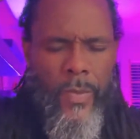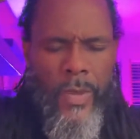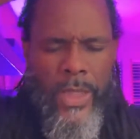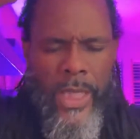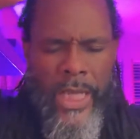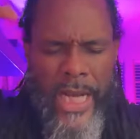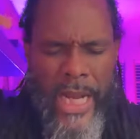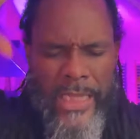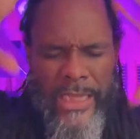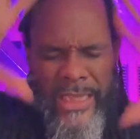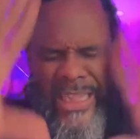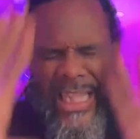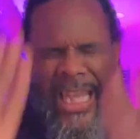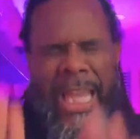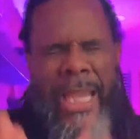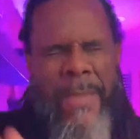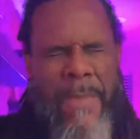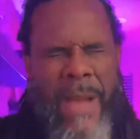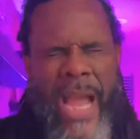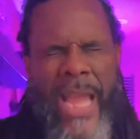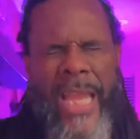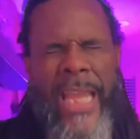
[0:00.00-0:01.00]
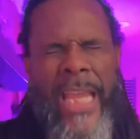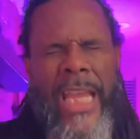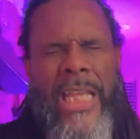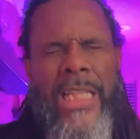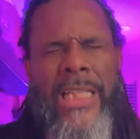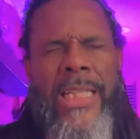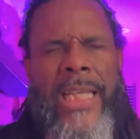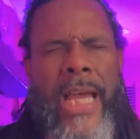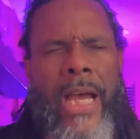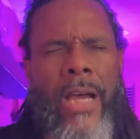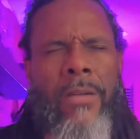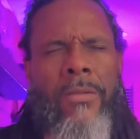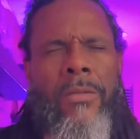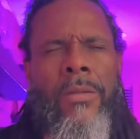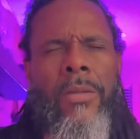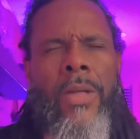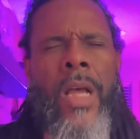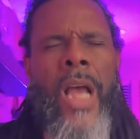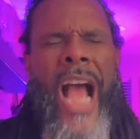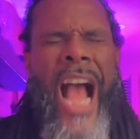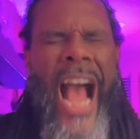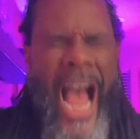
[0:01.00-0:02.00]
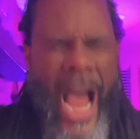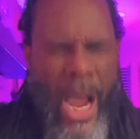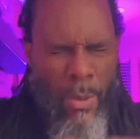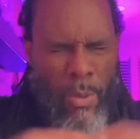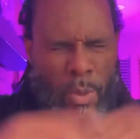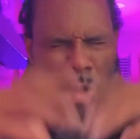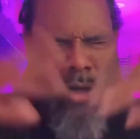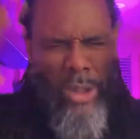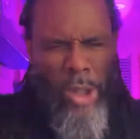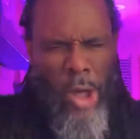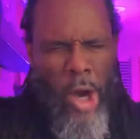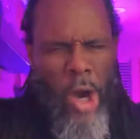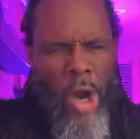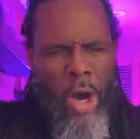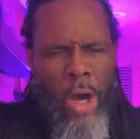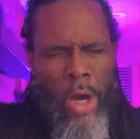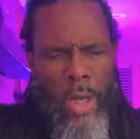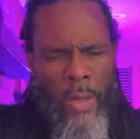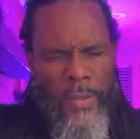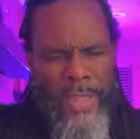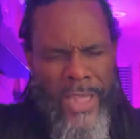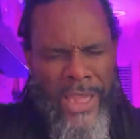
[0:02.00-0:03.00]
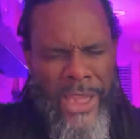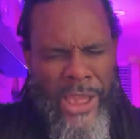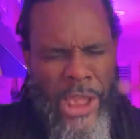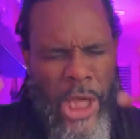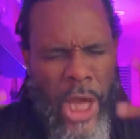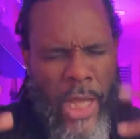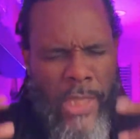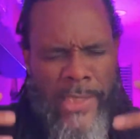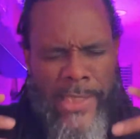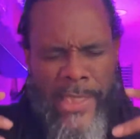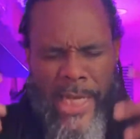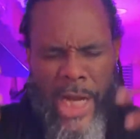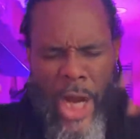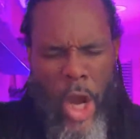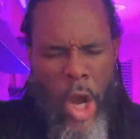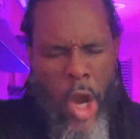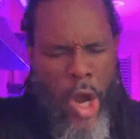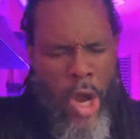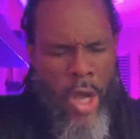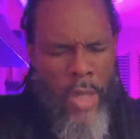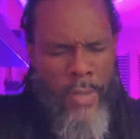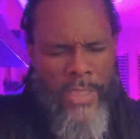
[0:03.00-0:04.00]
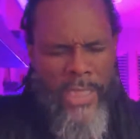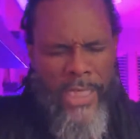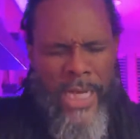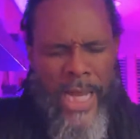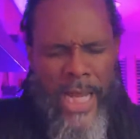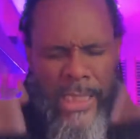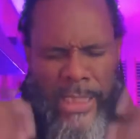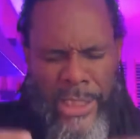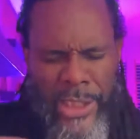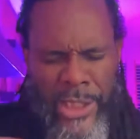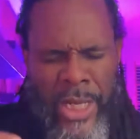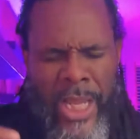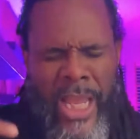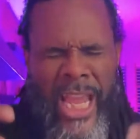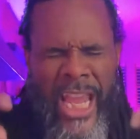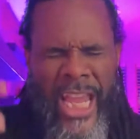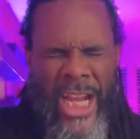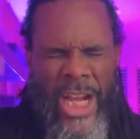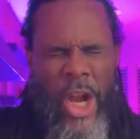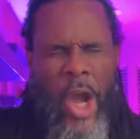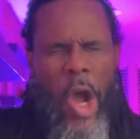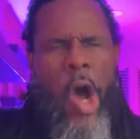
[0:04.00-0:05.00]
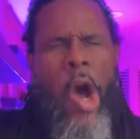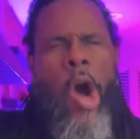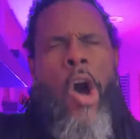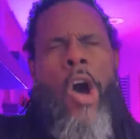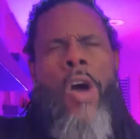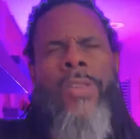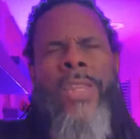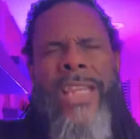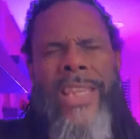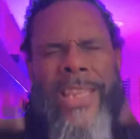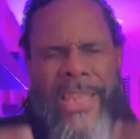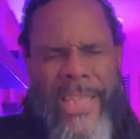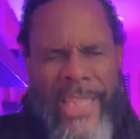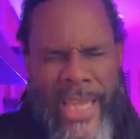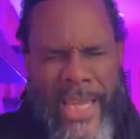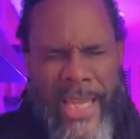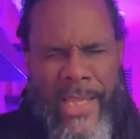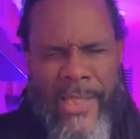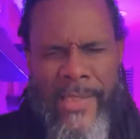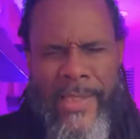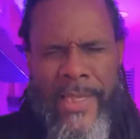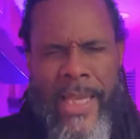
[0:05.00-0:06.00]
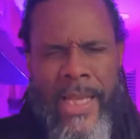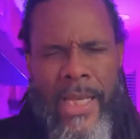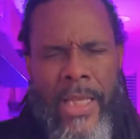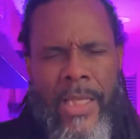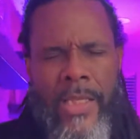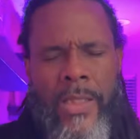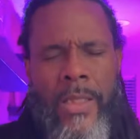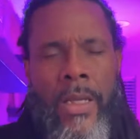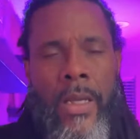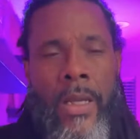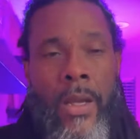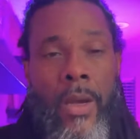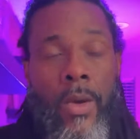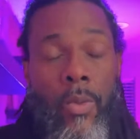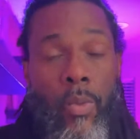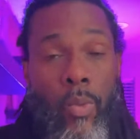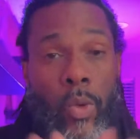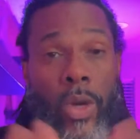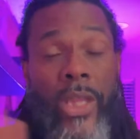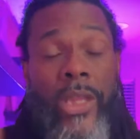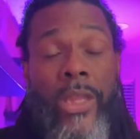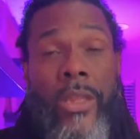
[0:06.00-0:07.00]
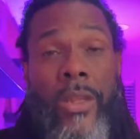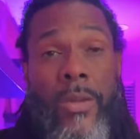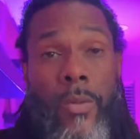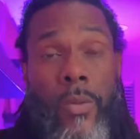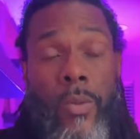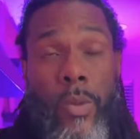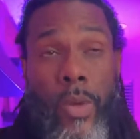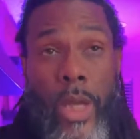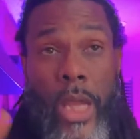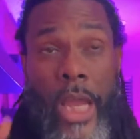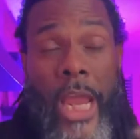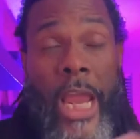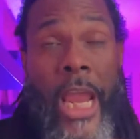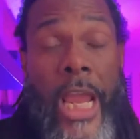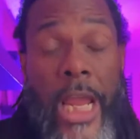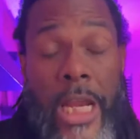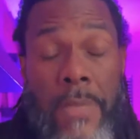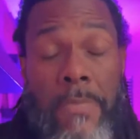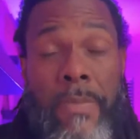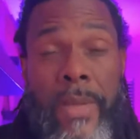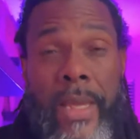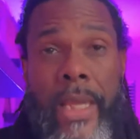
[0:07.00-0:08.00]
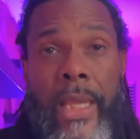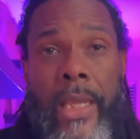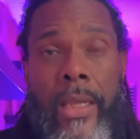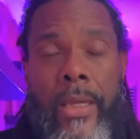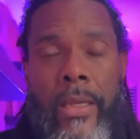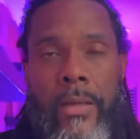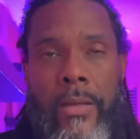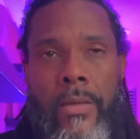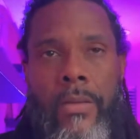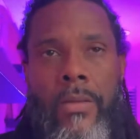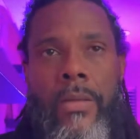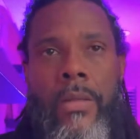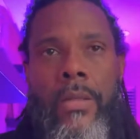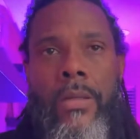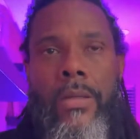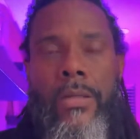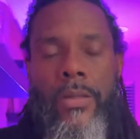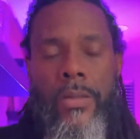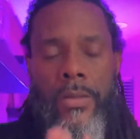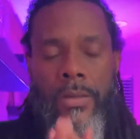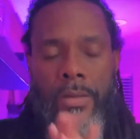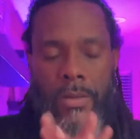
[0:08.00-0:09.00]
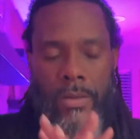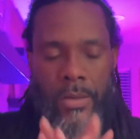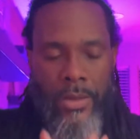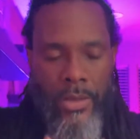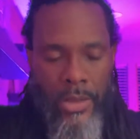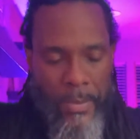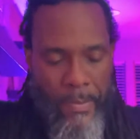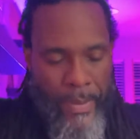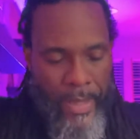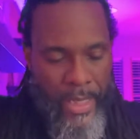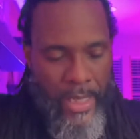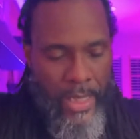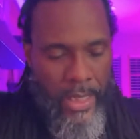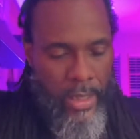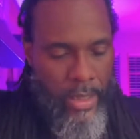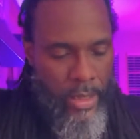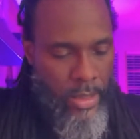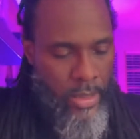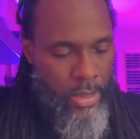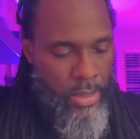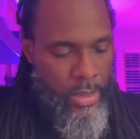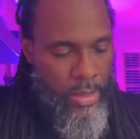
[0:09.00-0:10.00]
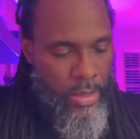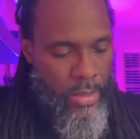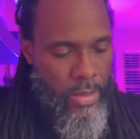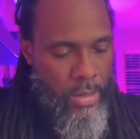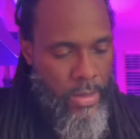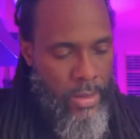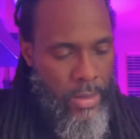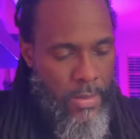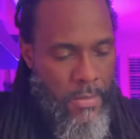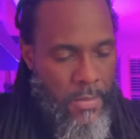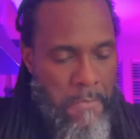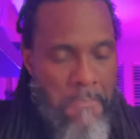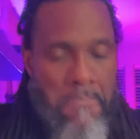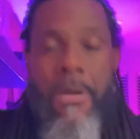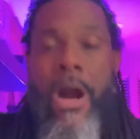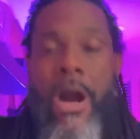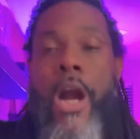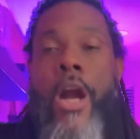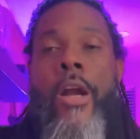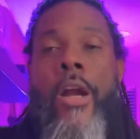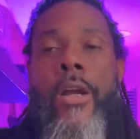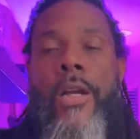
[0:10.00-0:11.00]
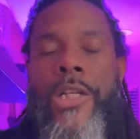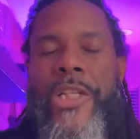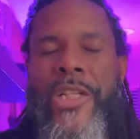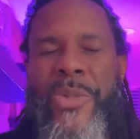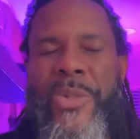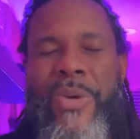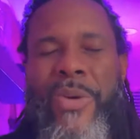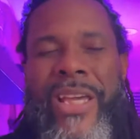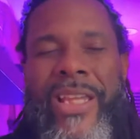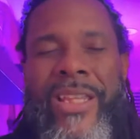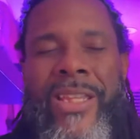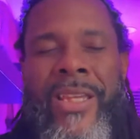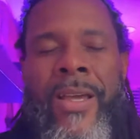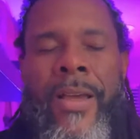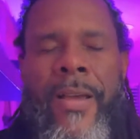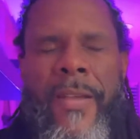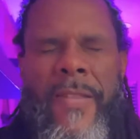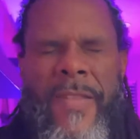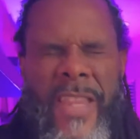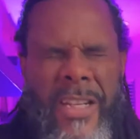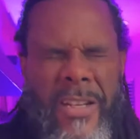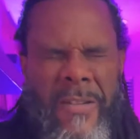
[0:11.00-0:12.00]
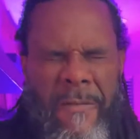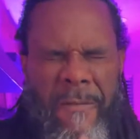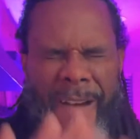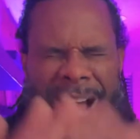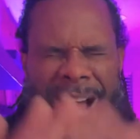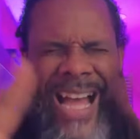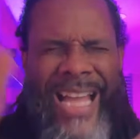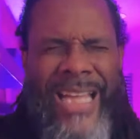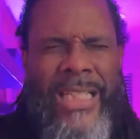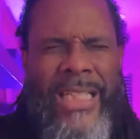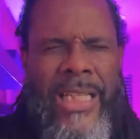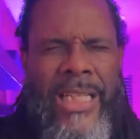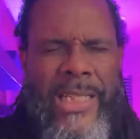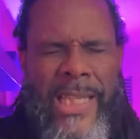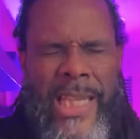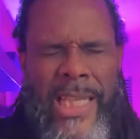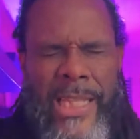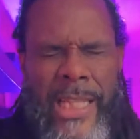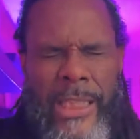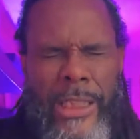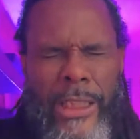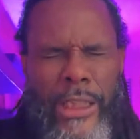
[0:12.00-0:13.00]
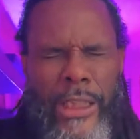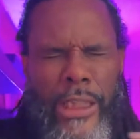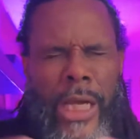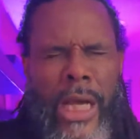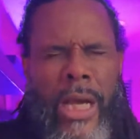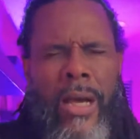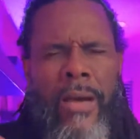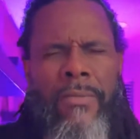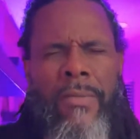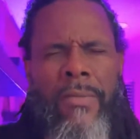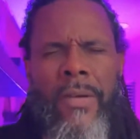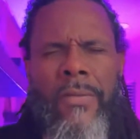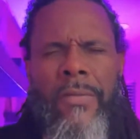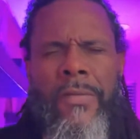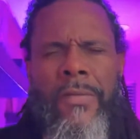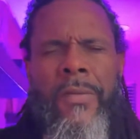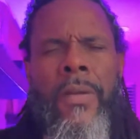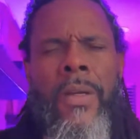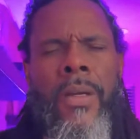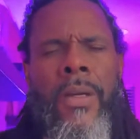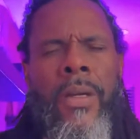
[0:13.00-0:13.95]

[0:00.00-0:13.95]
and I lay my head down, I want all the thoughts and all the knowledge and all the things that is within me to be merged with the divineness and the love of